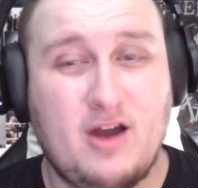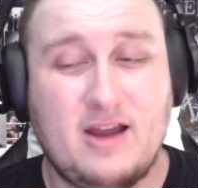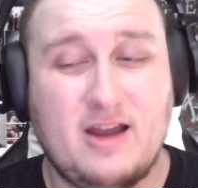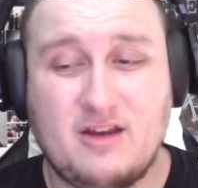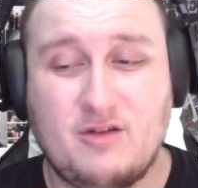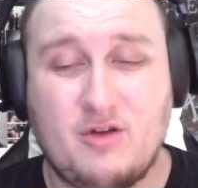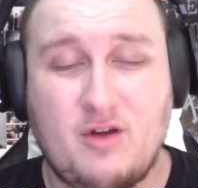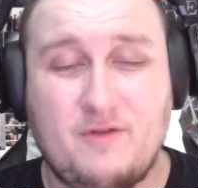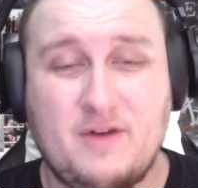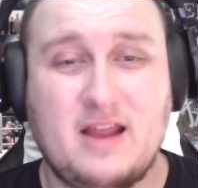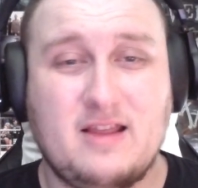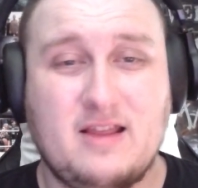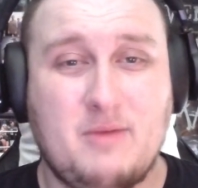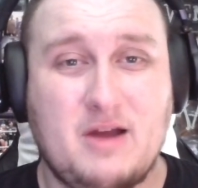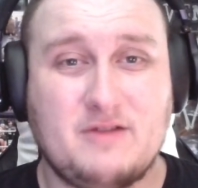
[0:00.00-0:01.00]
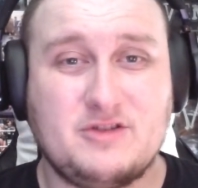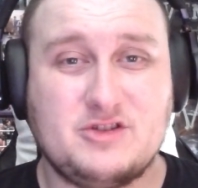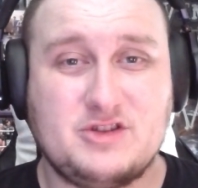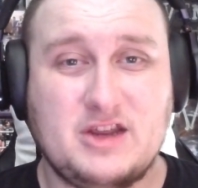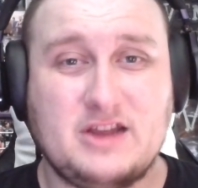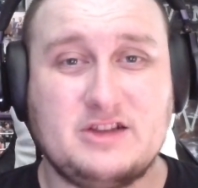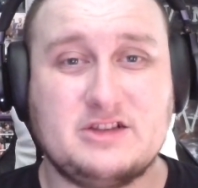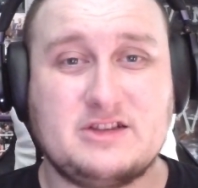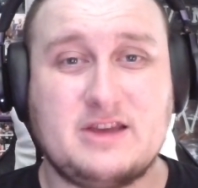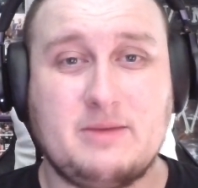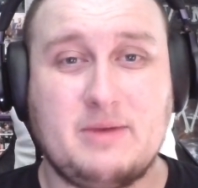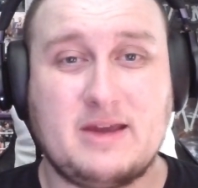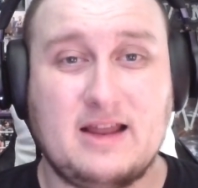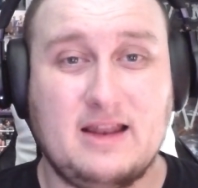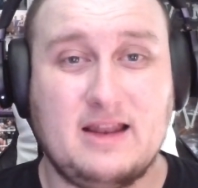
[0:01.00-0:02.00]
I don't know. I feel like they might have to change his
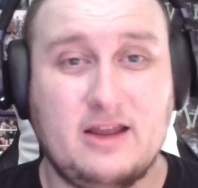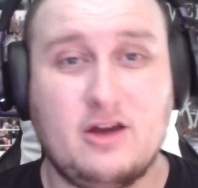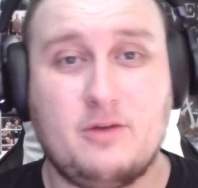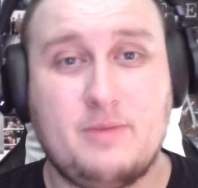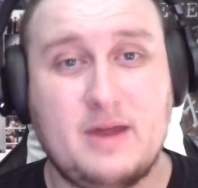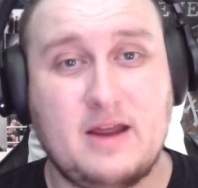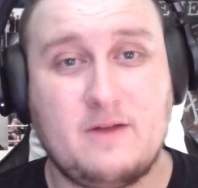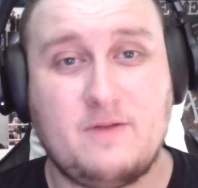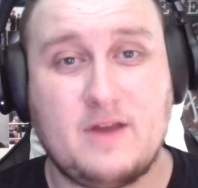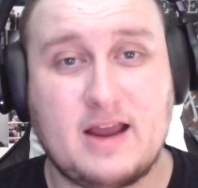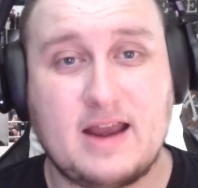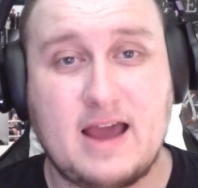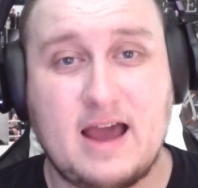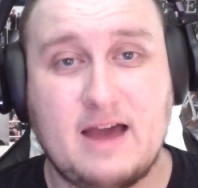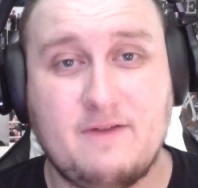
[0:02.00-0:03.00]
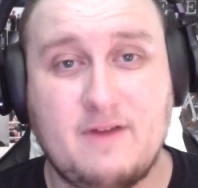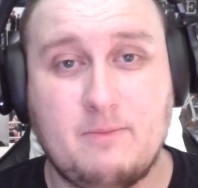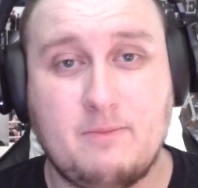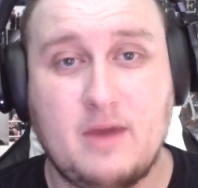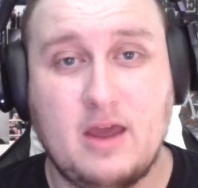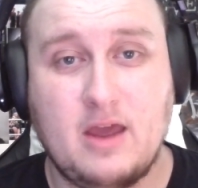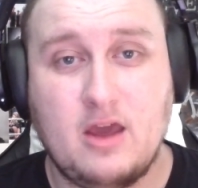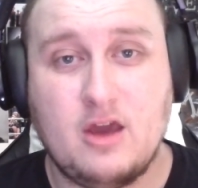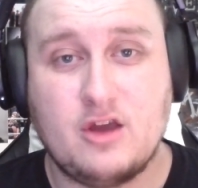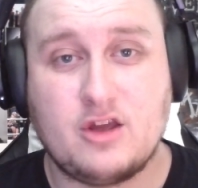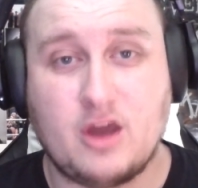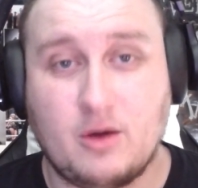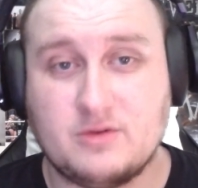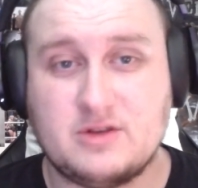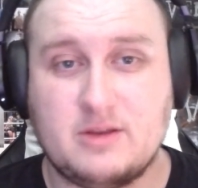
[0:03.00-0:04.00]
gimmick a little bit if they're going to have him
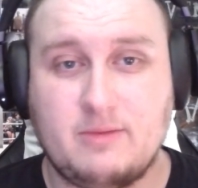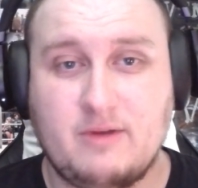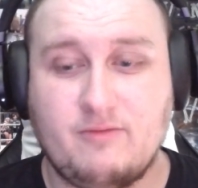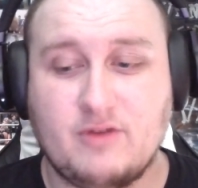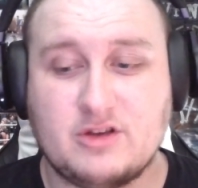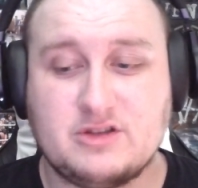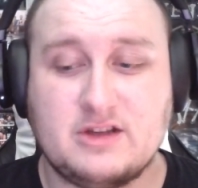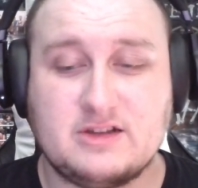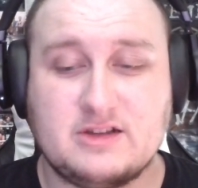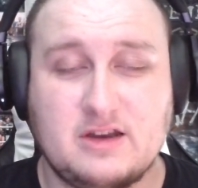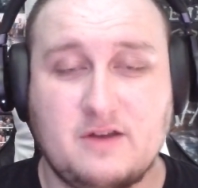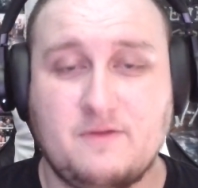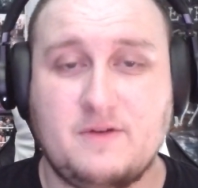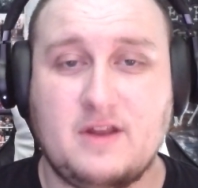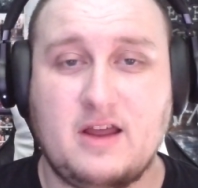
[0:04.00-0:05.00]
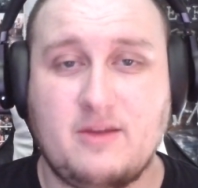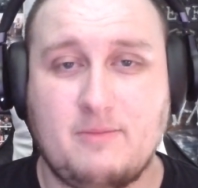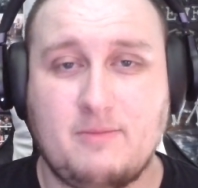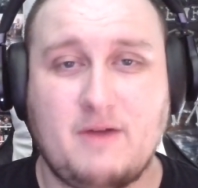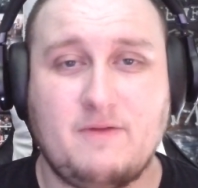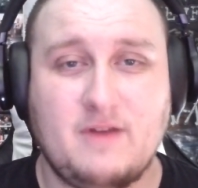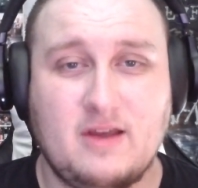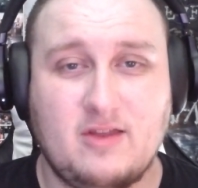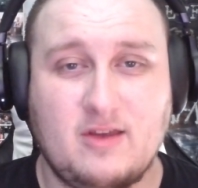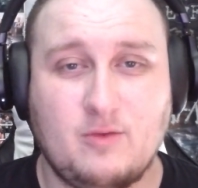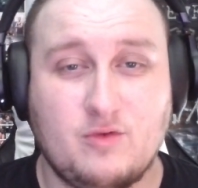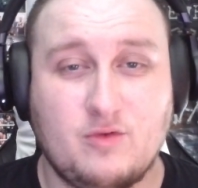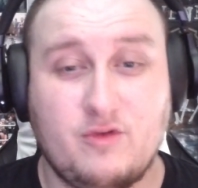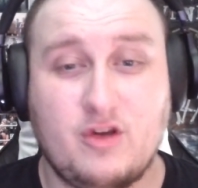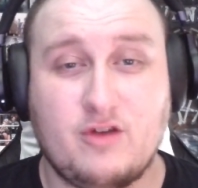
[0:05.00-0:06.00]
go up to the main roster, because I don't feel like the Mafia thing
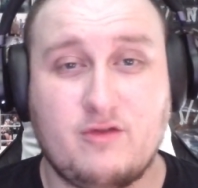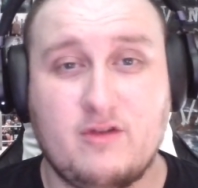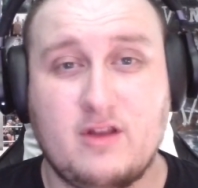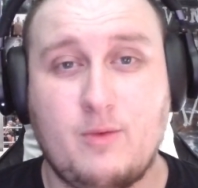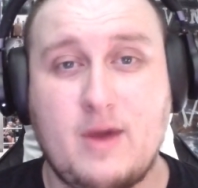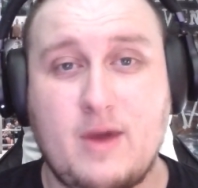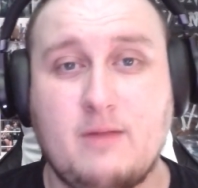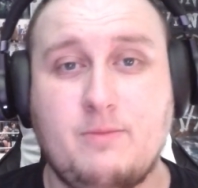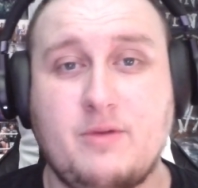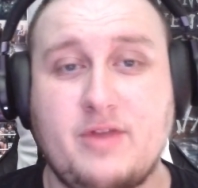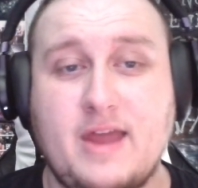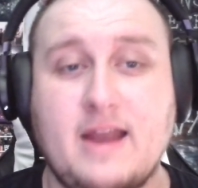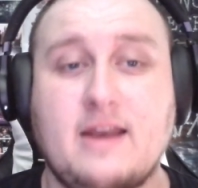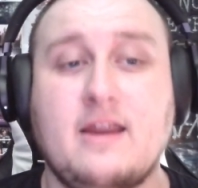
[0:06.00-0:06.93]
would work really well. But then